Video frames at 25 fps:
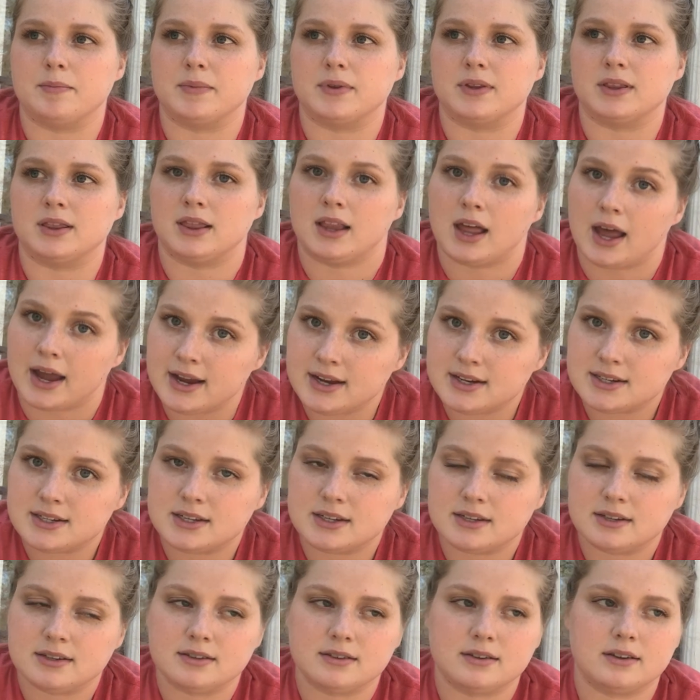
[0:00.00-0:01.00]
Light
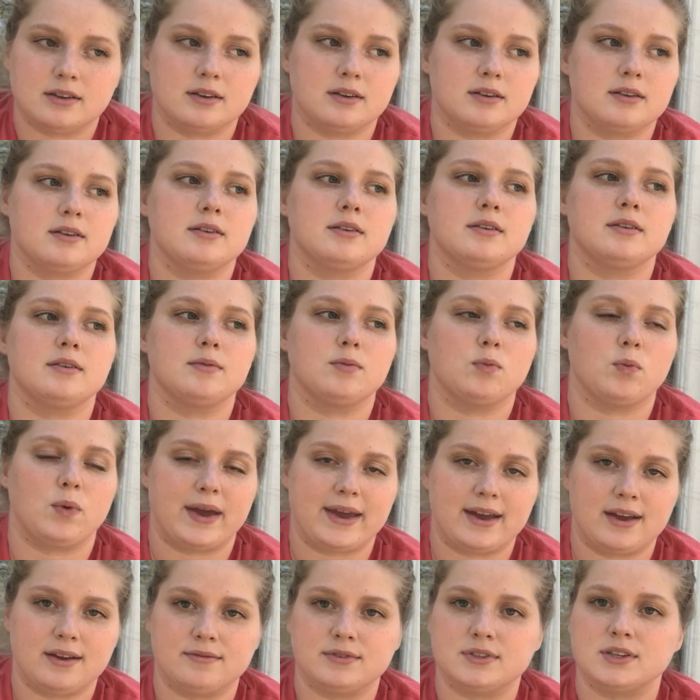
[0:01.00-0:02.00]

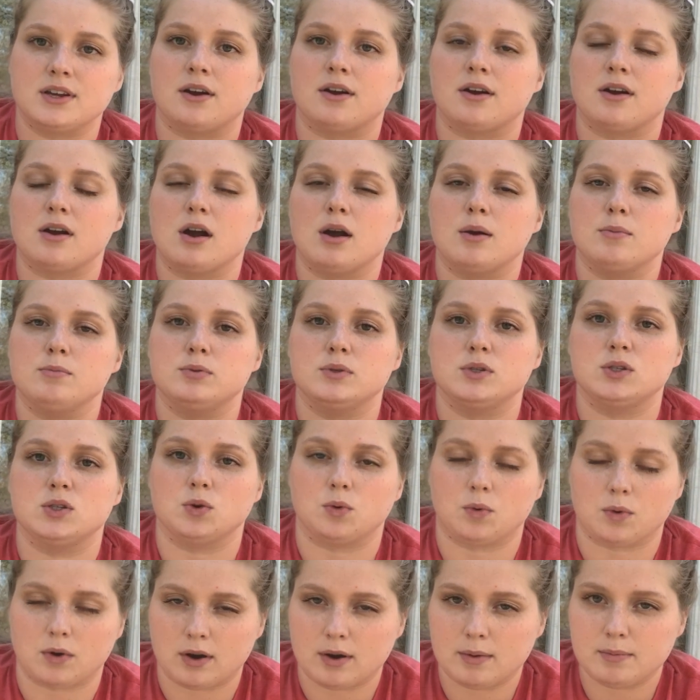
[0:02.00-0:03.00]
waves are
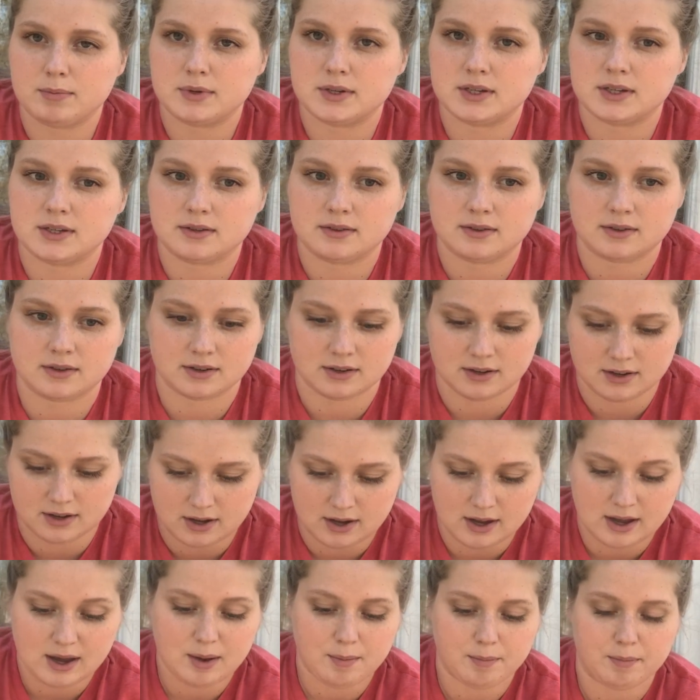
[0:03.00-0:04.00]
absorbed,
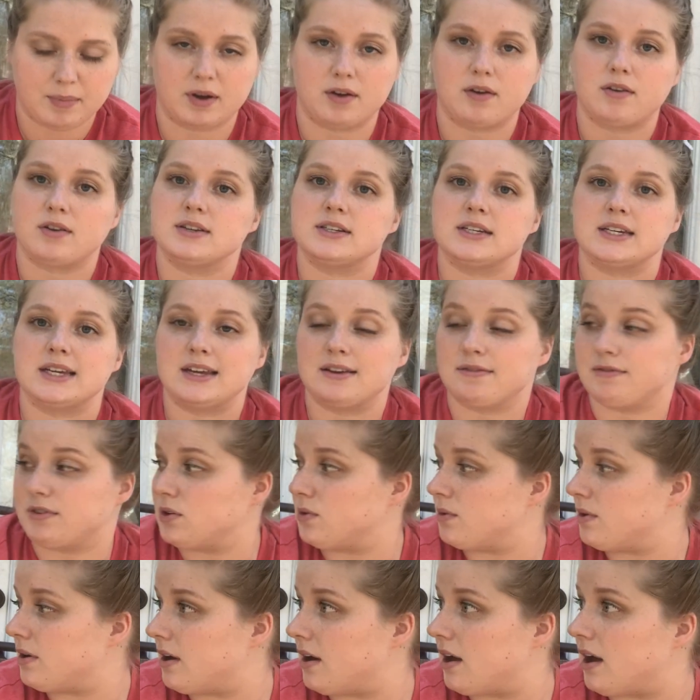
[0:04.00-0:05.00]
but to give you
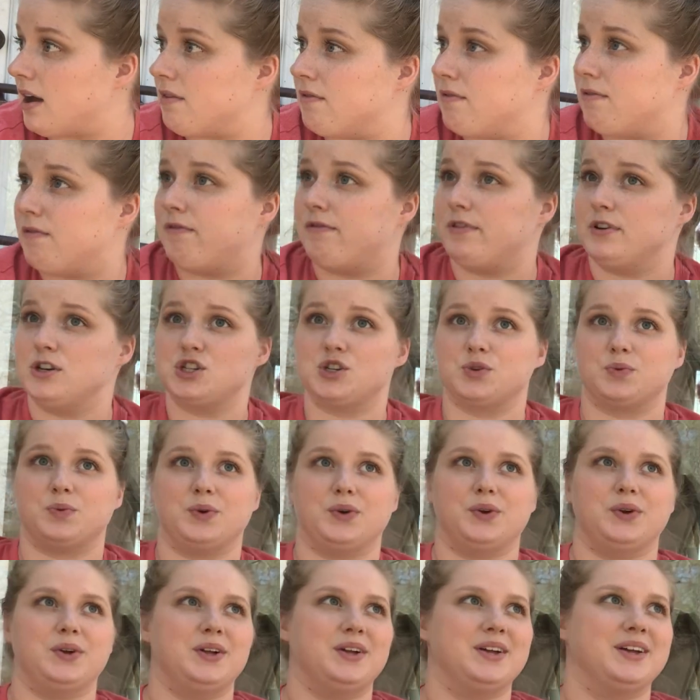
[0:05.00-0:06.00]
a
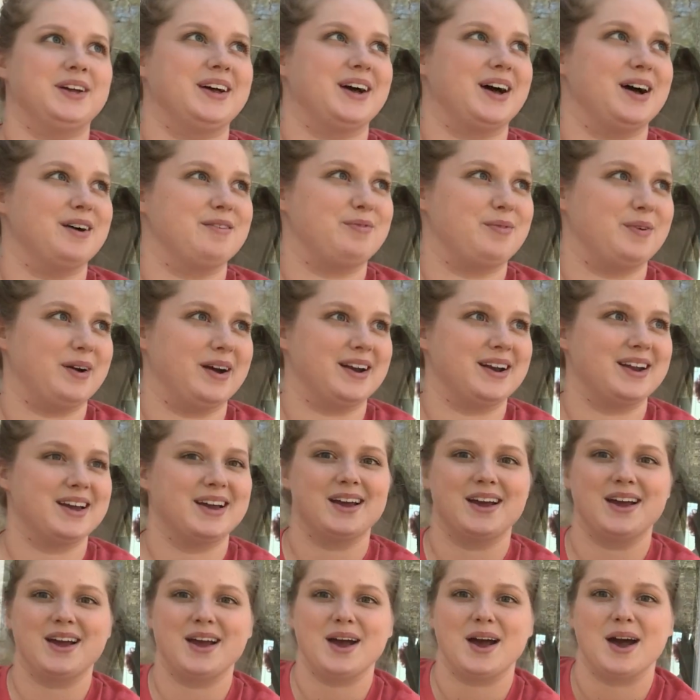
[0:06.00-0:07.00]
visual of what
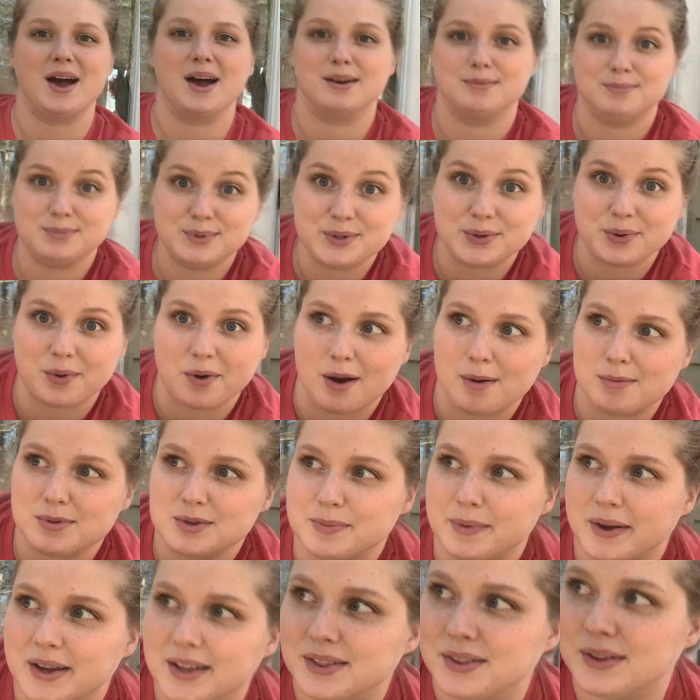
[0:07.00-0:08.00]
absorbed
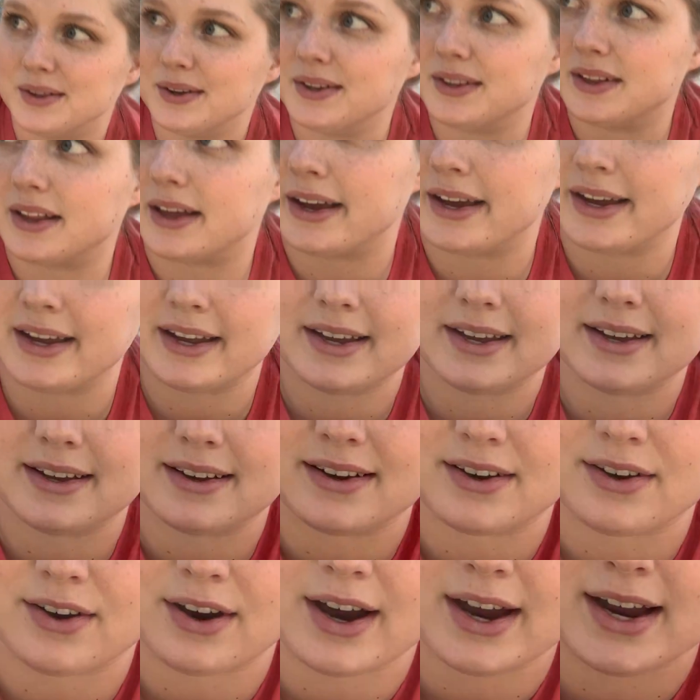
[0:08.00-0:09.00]
might look like,
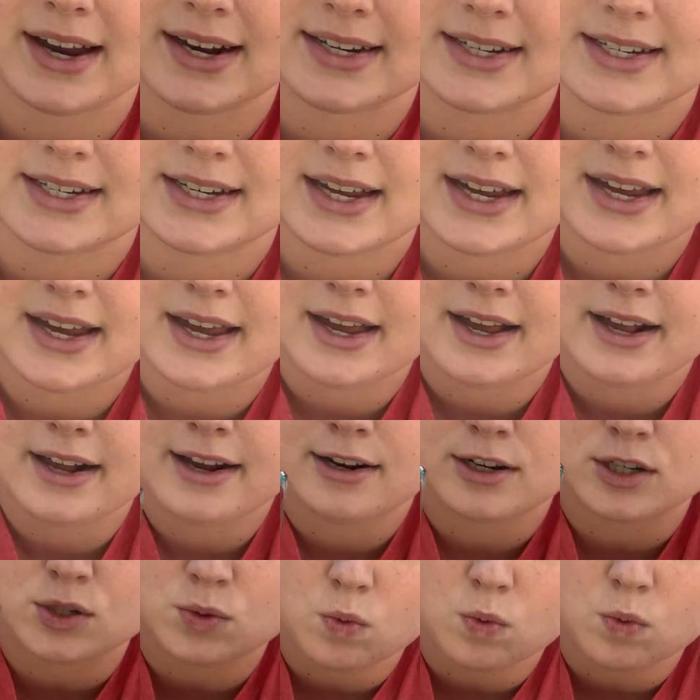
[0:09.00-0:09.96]
all right, here's